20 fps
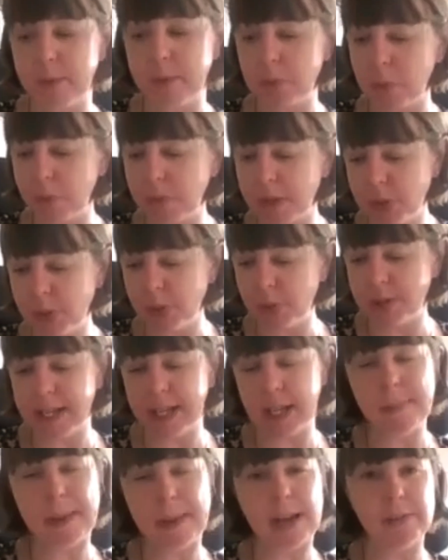with what we're
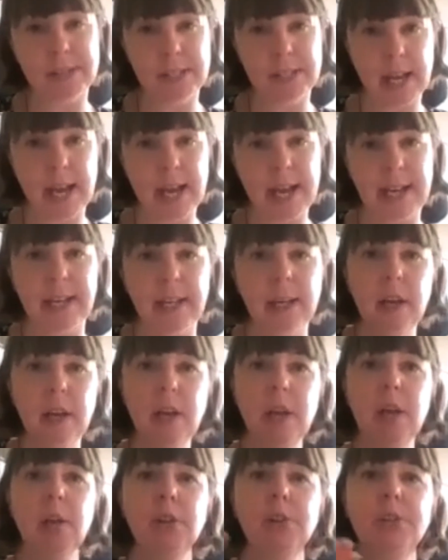talking about today.
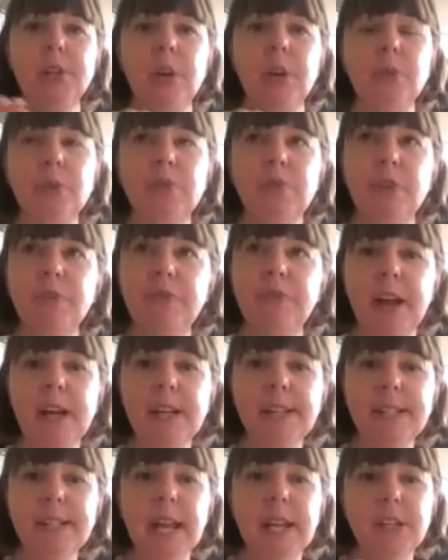So the
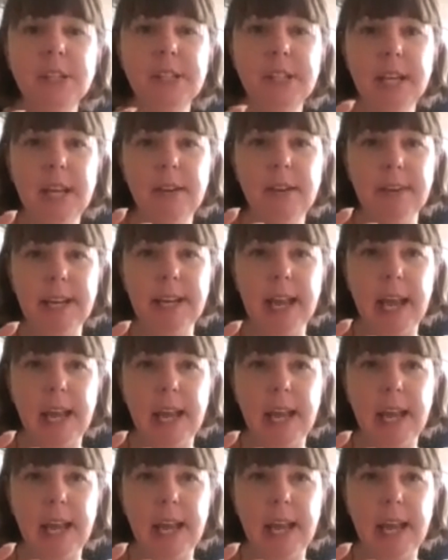reverse engineering